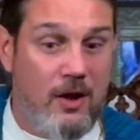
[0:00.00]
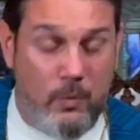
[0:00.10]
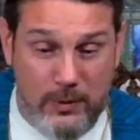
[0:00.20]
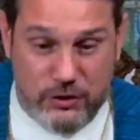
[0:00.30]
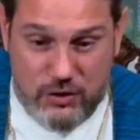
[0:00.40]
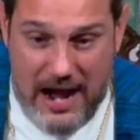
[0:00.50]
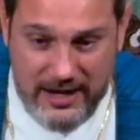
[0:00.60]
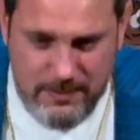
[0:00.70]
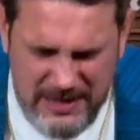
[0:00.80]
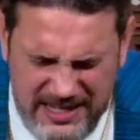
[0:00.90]
We were
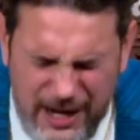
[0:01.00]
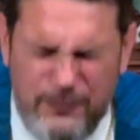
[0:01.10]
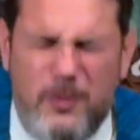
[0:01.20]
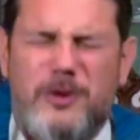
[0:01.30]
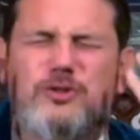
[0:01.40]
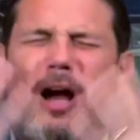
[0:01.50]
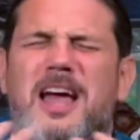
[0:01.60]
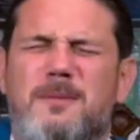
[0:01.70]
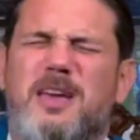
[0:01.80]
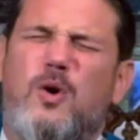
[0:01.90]
trying to be careful, we were
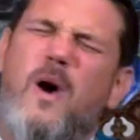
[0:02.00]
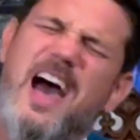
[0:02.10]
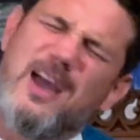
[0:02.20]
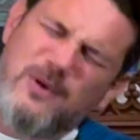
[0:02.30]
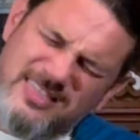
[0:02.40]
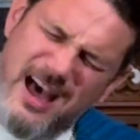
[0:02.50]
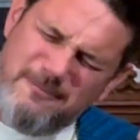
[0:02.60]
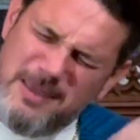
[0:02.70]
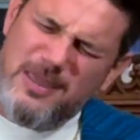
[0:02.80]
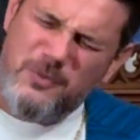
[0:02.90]
trying to be quiet, we
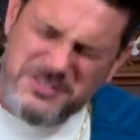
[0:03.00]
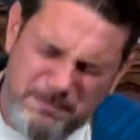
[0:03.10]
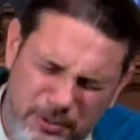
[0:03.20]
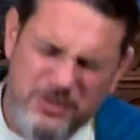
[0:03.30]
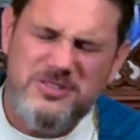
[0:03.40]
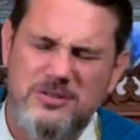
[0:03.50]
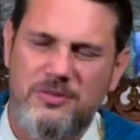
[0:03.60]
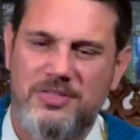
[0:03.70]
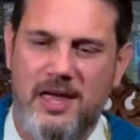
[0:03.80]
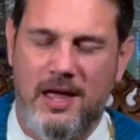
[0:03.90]
thought maybe it was a personal
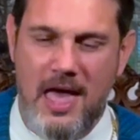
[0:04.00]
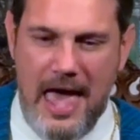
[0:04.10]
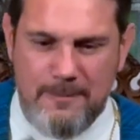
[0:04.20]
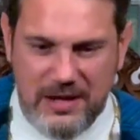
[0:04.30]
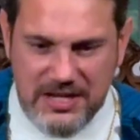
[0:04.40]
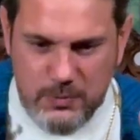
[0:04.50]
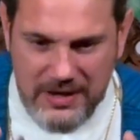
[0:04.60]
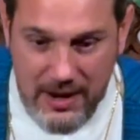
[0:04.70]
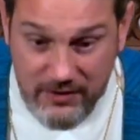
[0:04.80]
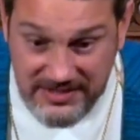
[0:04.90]
thing, and because we
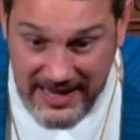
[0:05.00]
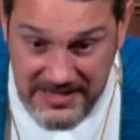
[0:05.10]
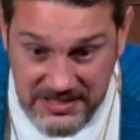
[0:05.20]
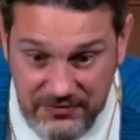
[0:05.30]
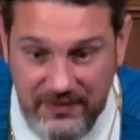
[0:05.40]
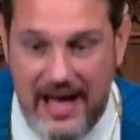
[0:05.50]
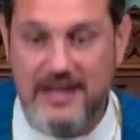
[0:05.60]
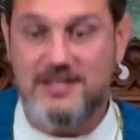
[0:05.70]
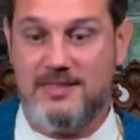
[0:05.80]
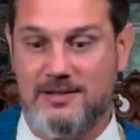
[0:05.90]
never
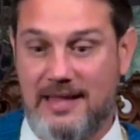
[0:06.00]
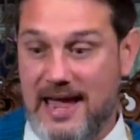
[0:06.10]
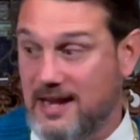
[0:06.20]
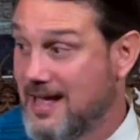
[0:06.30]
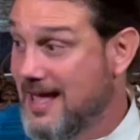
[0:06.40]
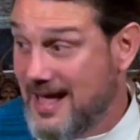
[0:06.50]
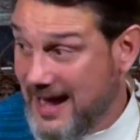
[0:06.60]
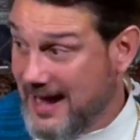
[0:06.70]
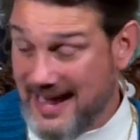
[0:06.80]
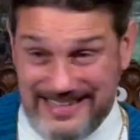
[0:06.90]
testified to the light,
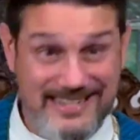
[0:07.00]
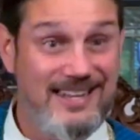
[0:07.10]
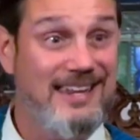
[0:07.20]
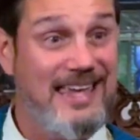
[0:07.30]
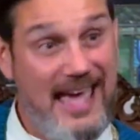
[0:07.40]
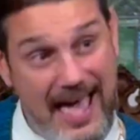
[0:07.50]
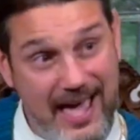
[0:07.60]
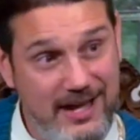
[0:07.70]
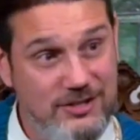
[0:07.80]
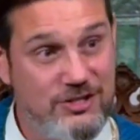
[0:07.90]
it didn't
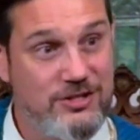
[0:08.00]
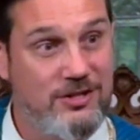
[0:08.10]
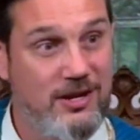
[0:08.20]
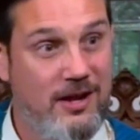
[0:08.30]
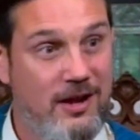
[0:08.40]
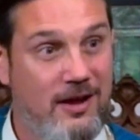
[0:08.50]
catch.